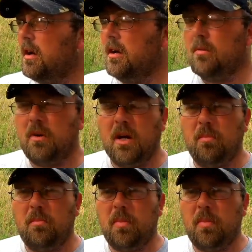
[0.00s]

It'll be